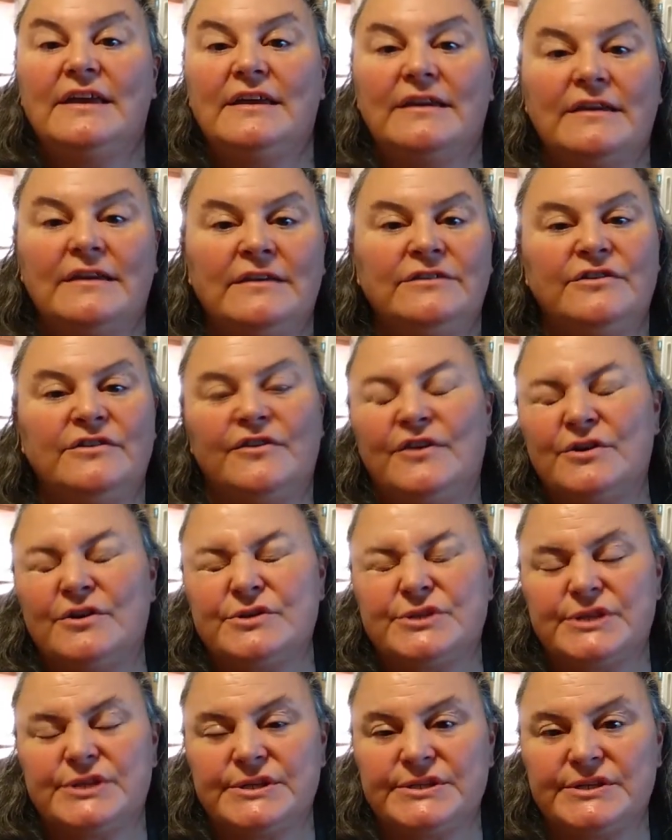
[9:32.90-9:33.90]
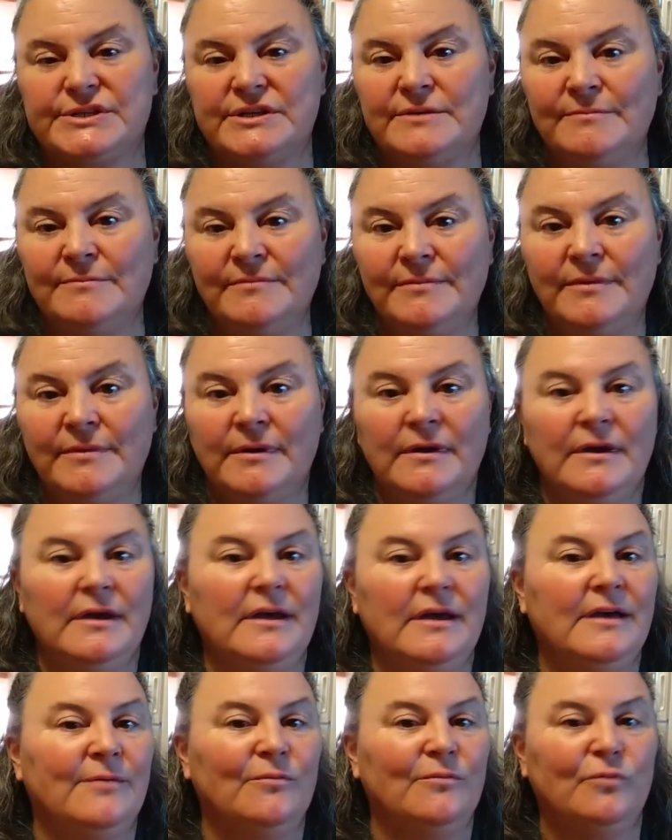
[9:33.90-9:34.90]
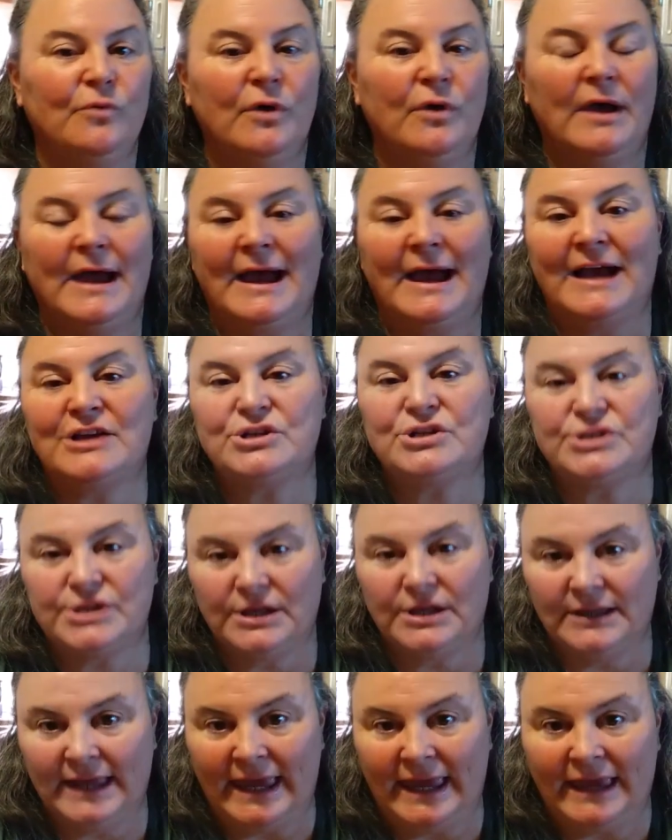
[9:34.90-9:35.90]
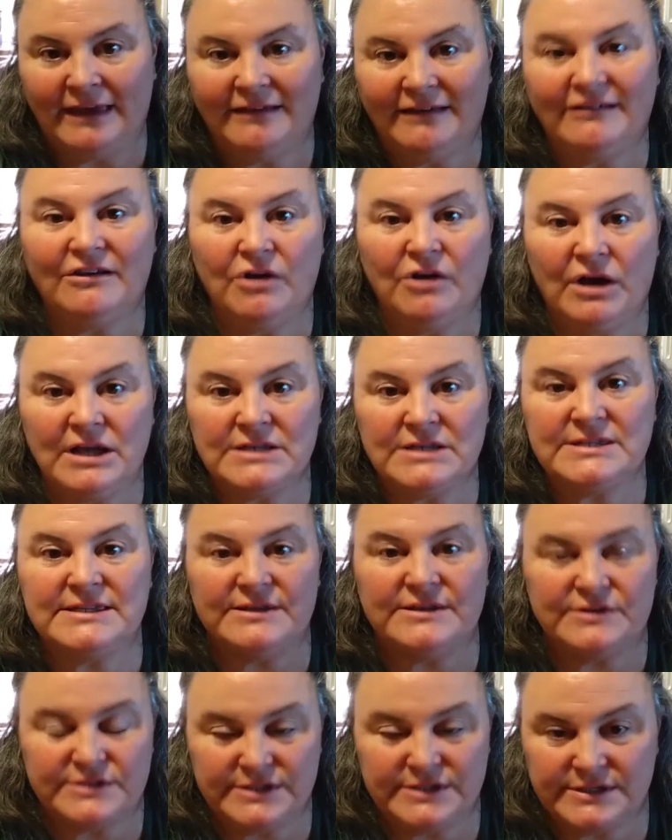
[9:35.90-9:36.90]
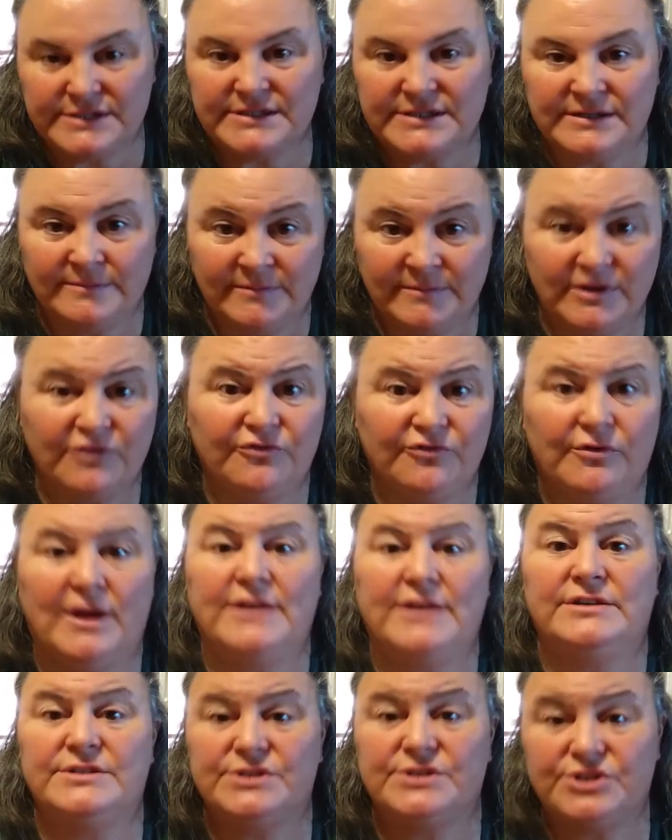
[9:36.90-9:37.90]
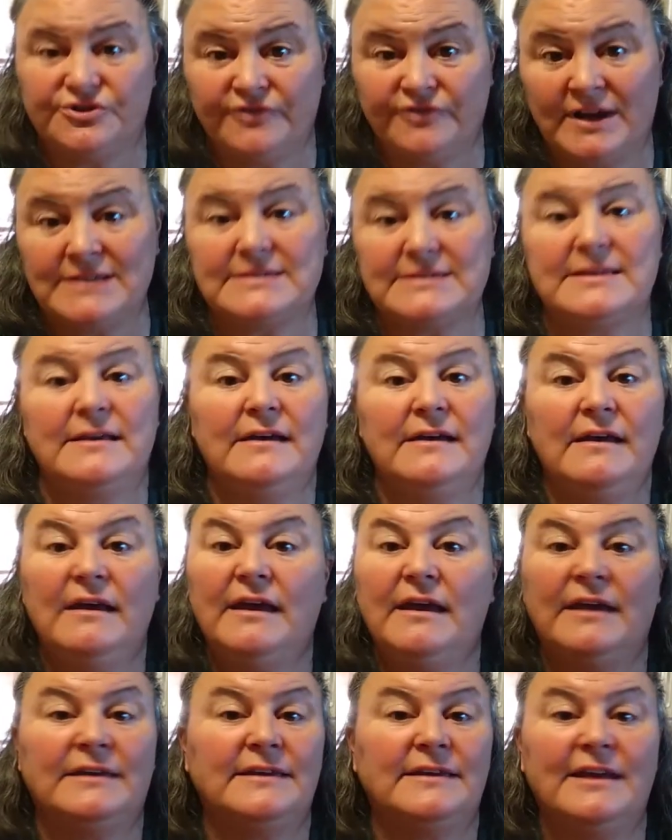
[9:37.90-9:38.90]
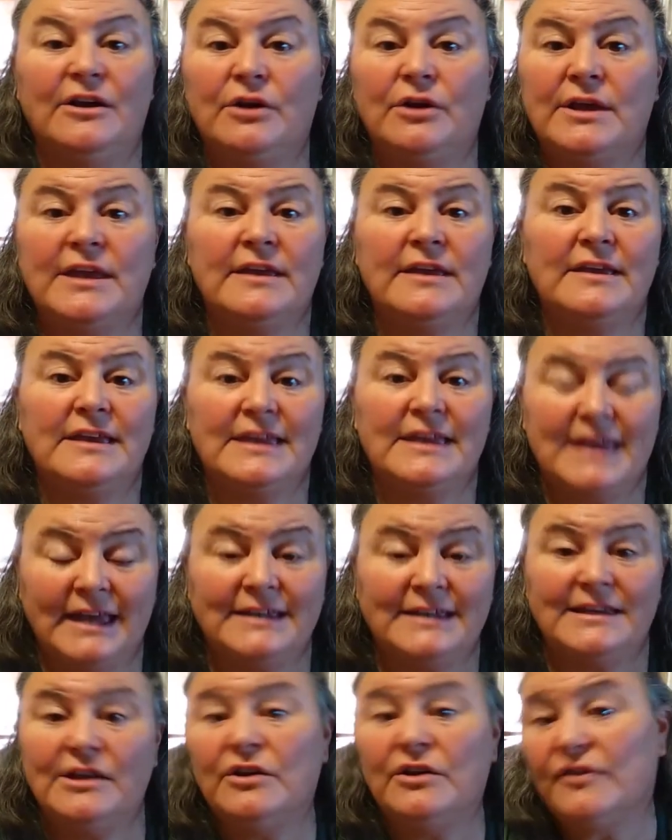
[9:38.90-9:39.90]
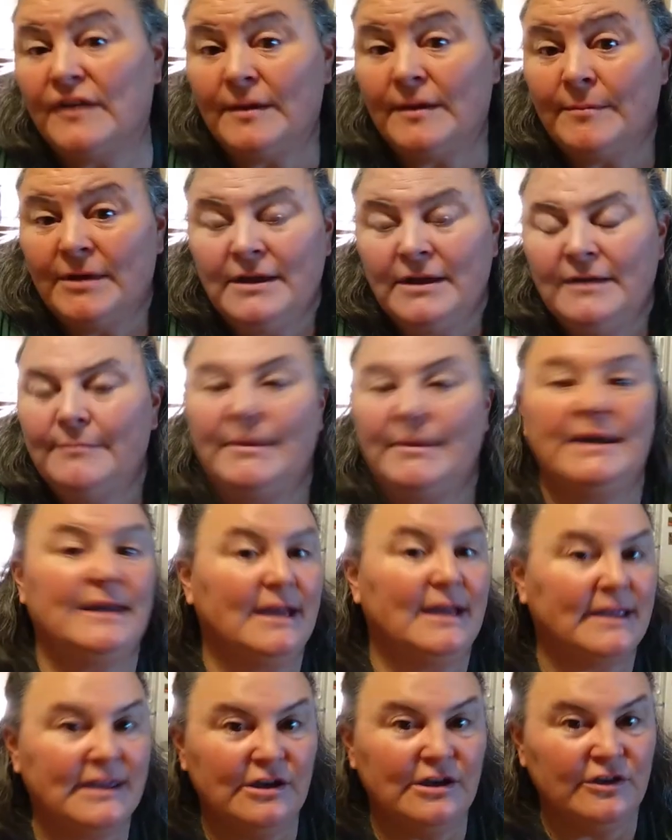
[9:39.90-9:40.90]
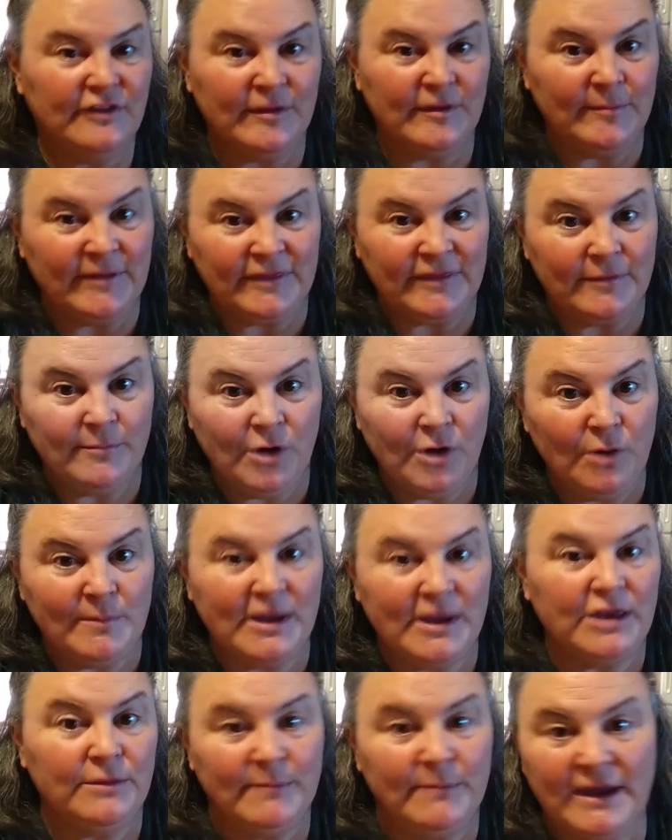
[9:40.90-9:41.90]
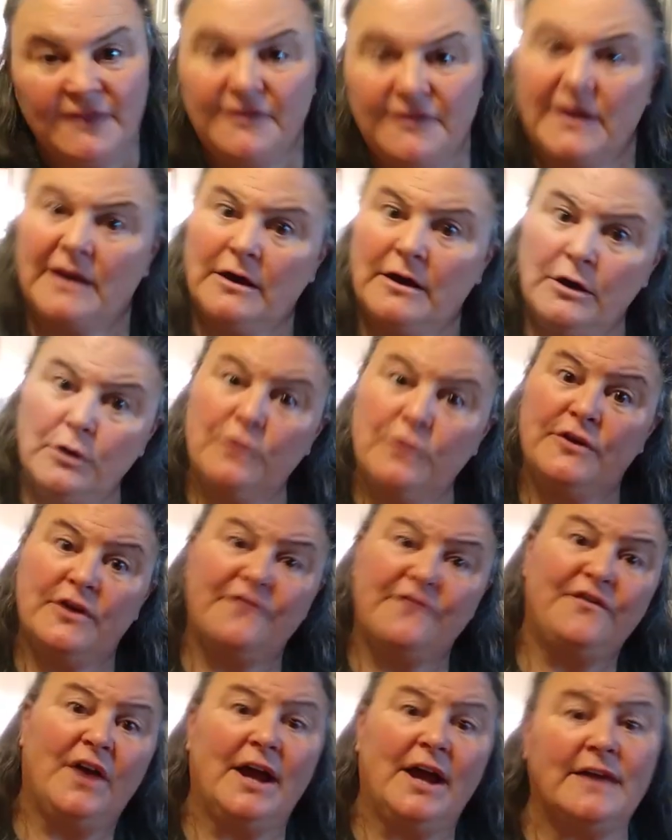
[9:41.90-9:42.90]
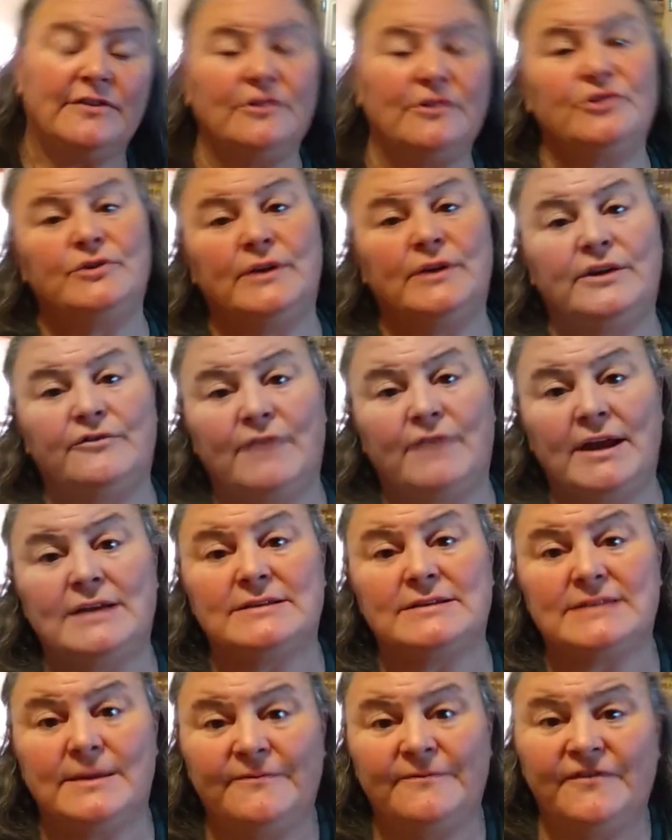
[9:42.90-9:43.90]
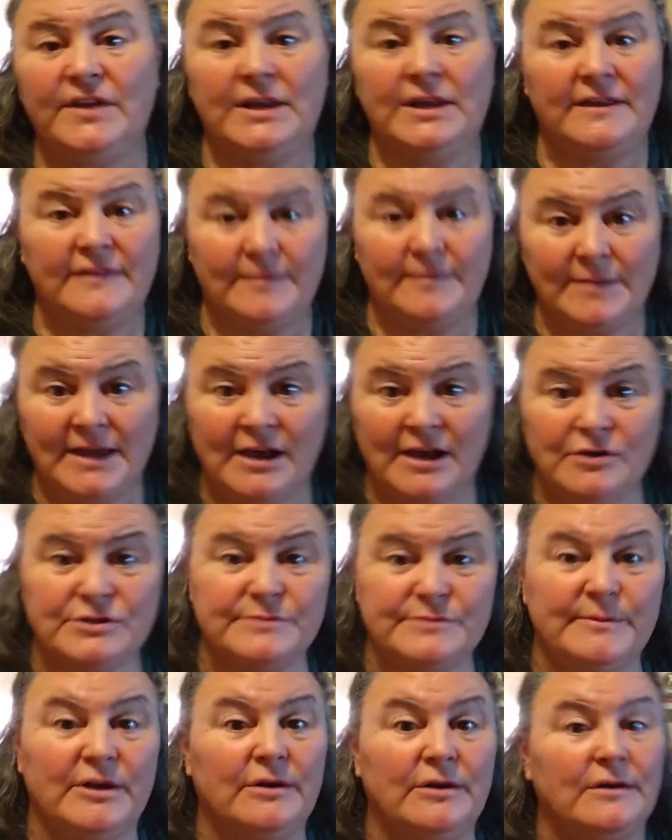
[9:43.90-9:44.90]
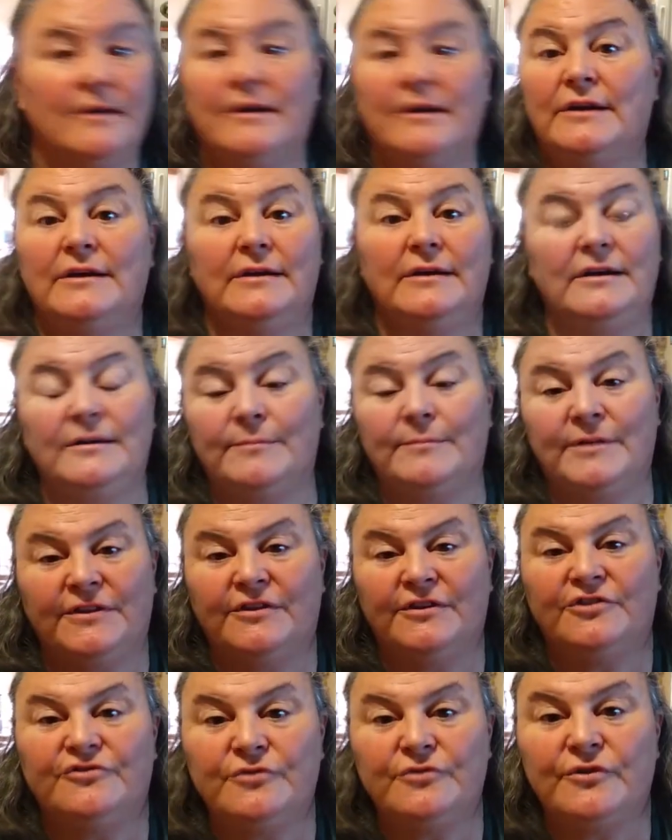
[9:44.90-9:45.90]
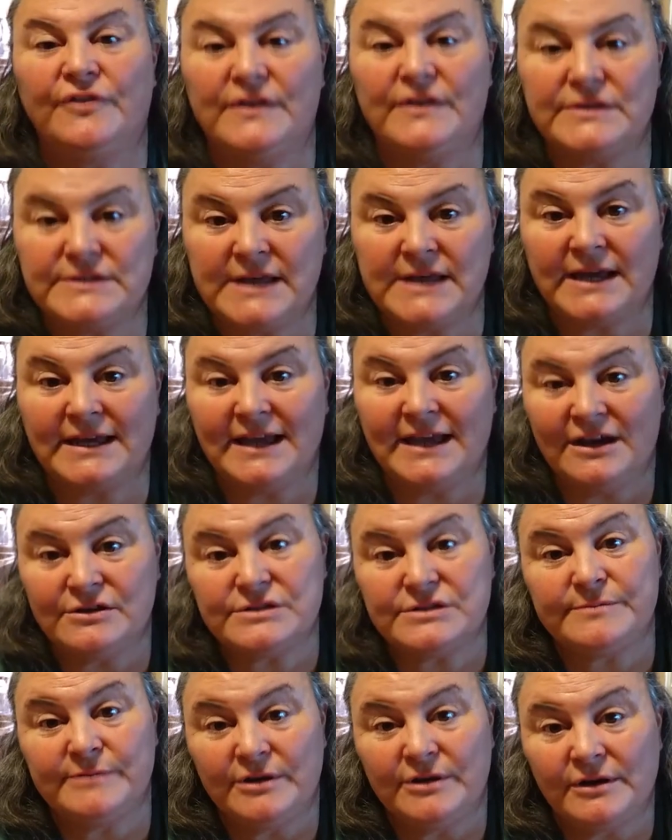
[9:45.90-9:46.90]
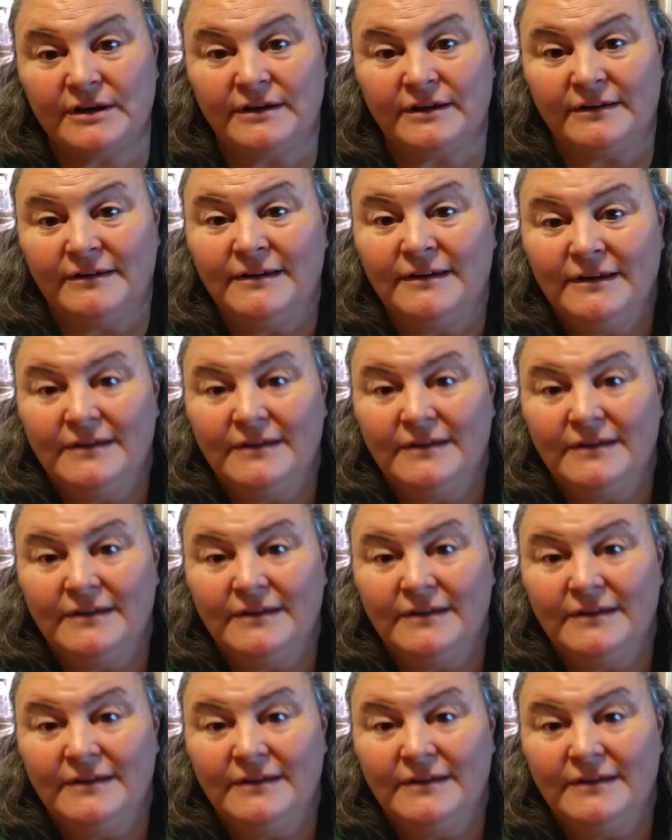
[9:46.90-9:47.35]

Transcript: into their system will actually cause their system great distress and can kill them. Might not kill them at the moment. You might think, oh, they're fine, they're doing great because I'm feeding them cow's milk. But the truth is that cow's milk in